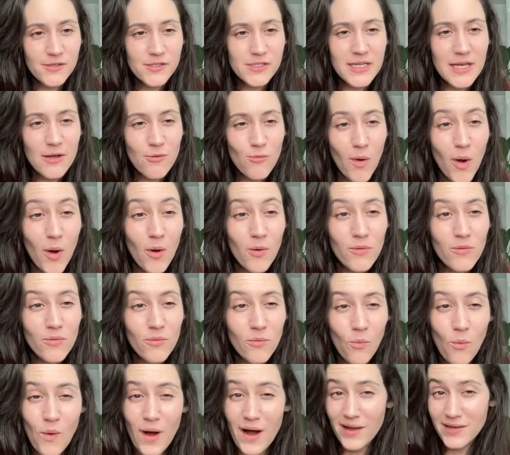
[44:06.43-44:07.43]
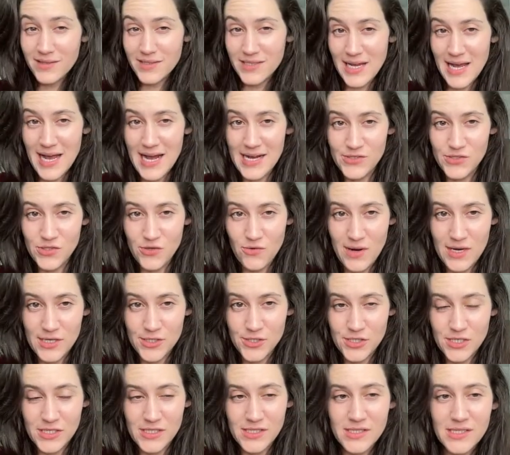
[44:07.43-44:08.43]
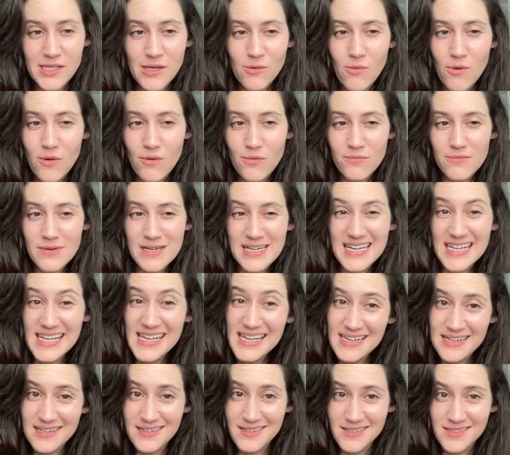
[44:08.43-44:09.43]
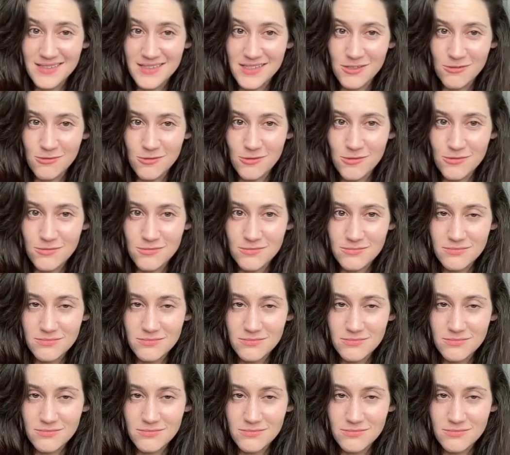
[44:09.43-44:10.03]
they won't want to ask questions. They won't need to